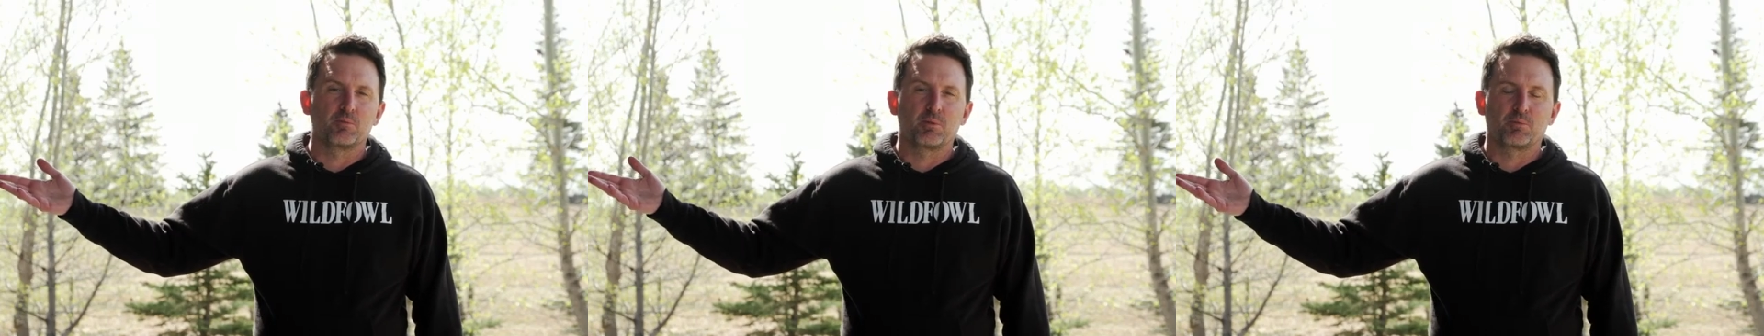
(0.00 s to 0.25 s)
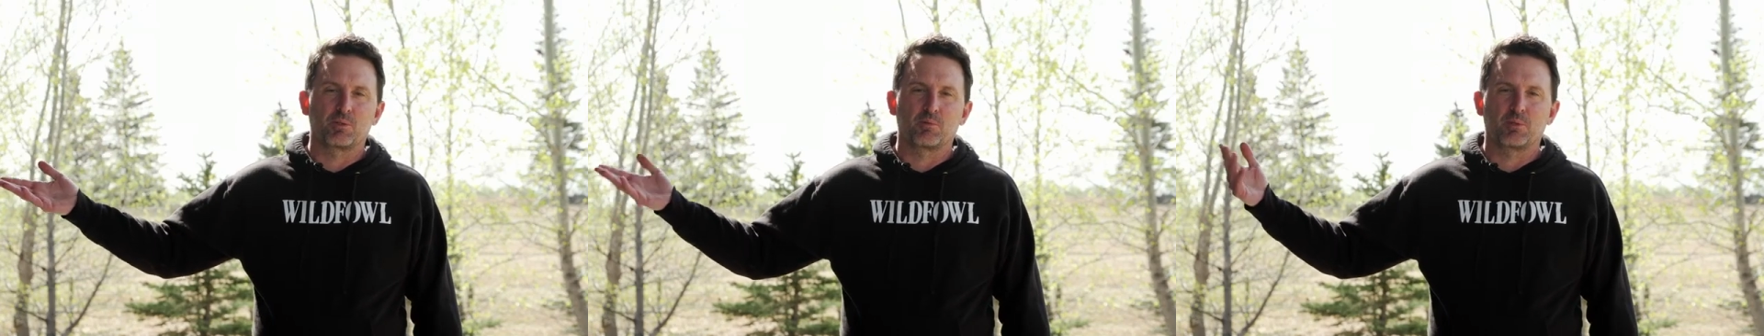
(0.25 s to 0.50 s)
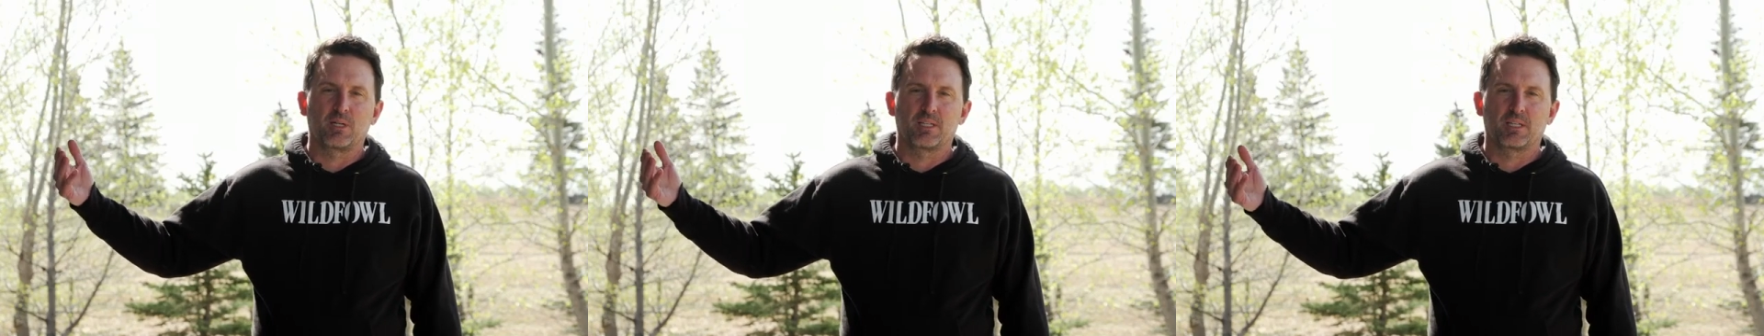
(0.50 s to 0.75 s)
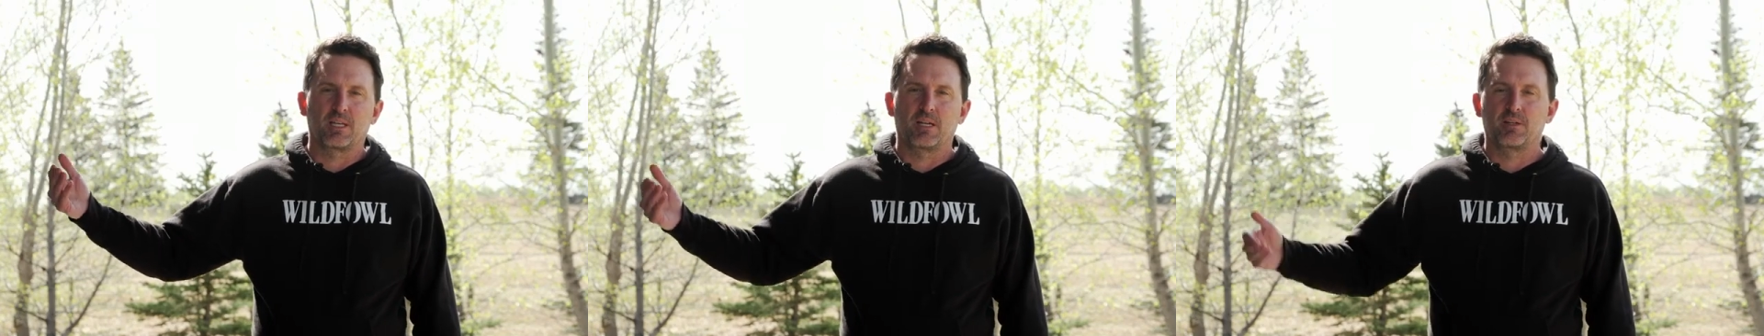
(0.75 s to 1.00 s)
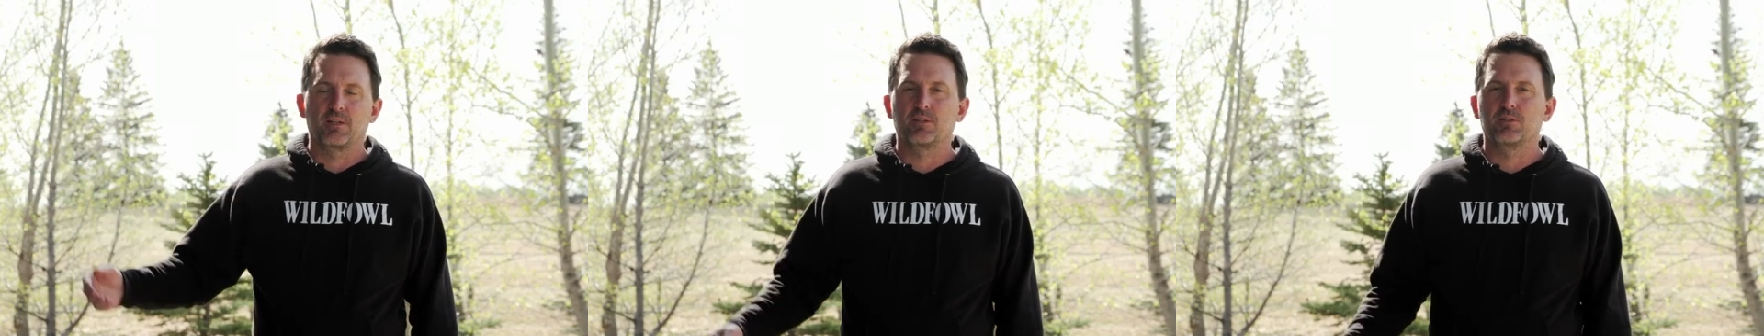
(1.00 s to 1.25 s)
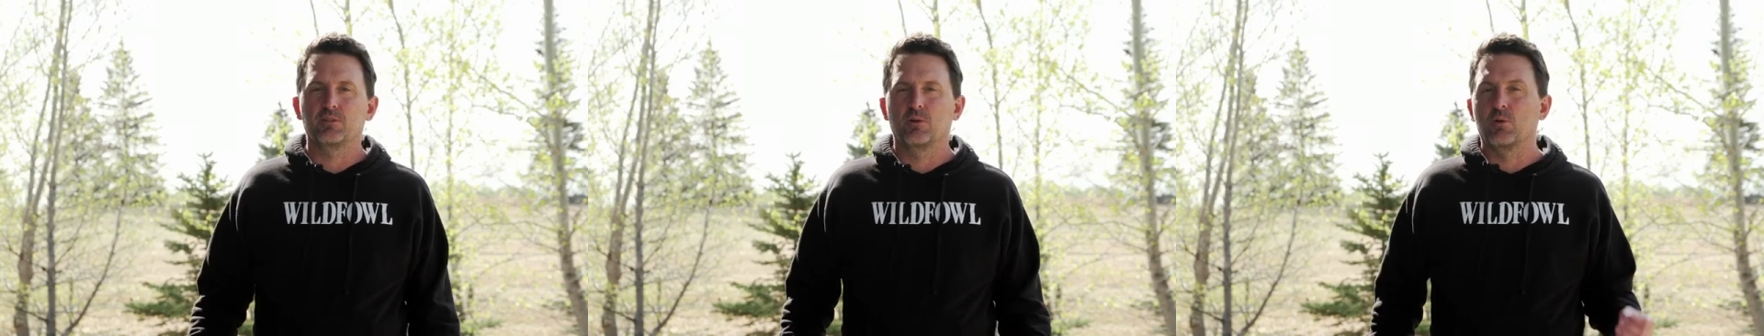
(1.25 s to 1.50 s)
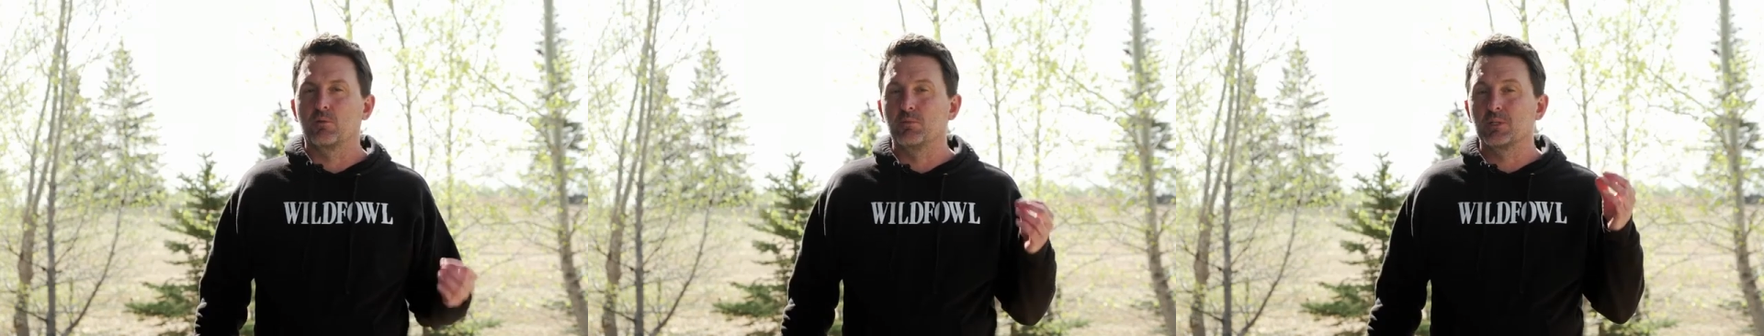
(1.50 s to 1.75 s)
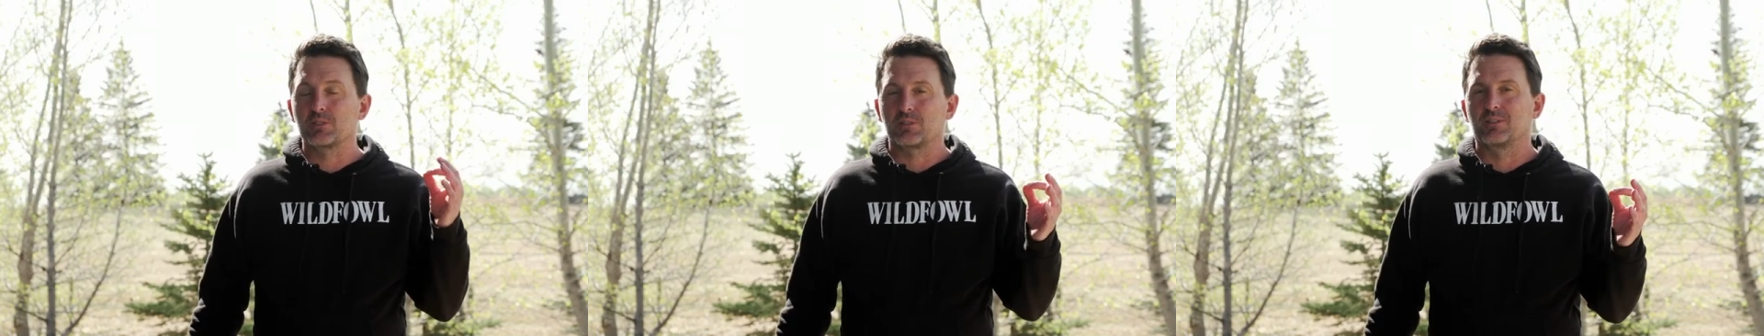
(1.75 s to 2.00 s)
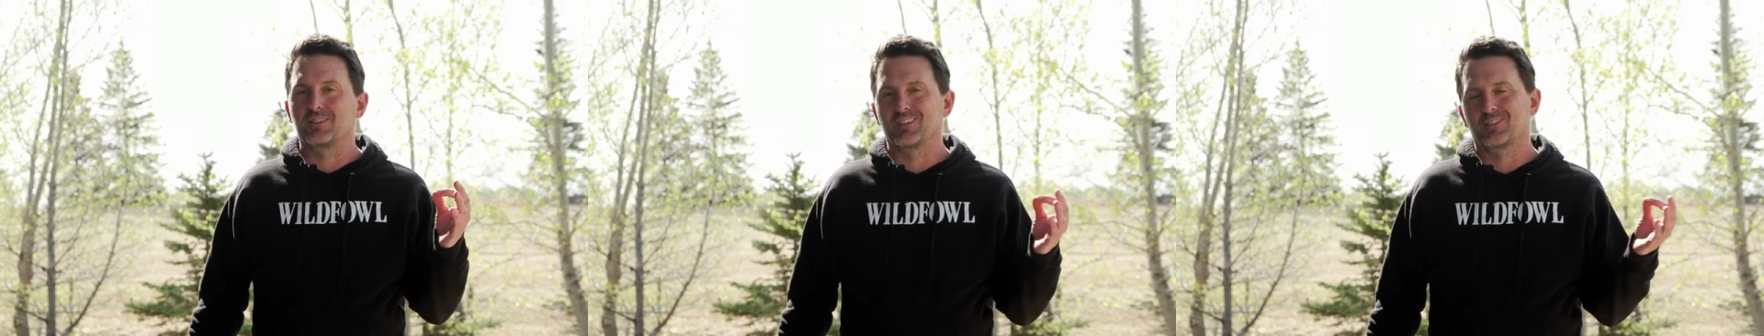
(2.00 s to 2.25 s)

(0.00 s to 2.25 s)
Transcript: people in the blind that can't hear you, or missing,